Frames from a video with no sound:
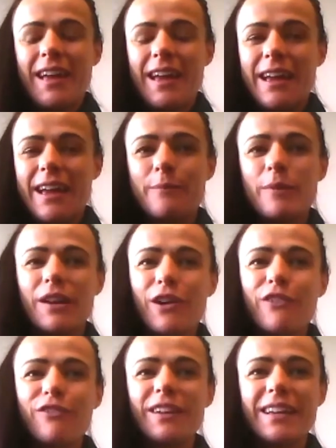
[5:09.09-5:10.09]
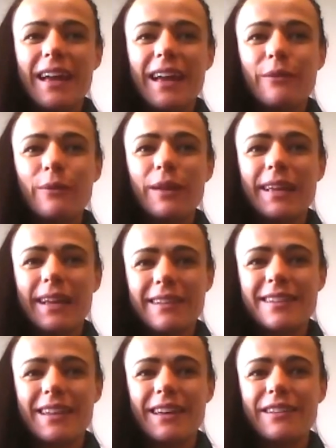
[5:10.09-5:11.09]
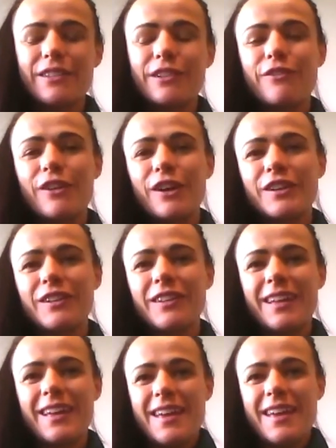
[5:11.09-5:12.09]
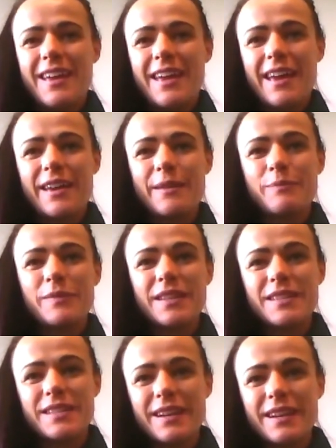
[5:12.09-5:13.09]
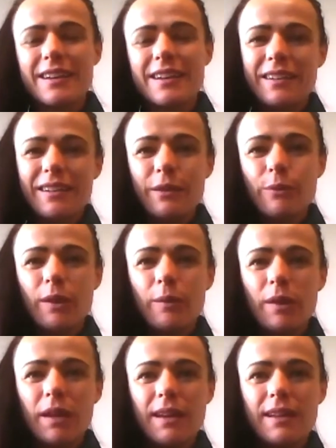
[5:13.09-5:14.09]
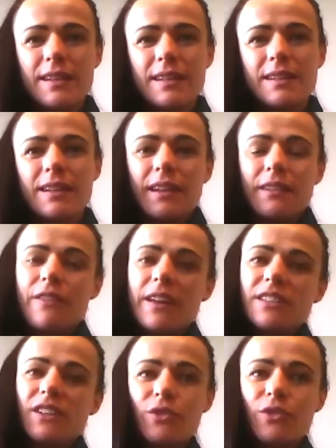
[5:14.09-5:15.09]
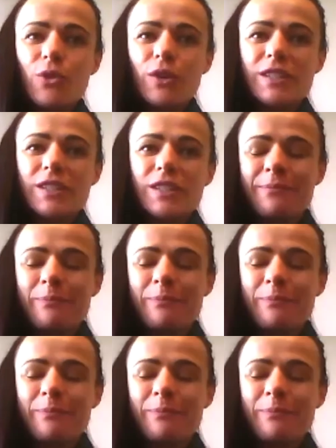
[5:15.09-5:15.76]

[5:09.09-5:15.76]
and hopefully we can get to the final this year, and it will be an event on RTE.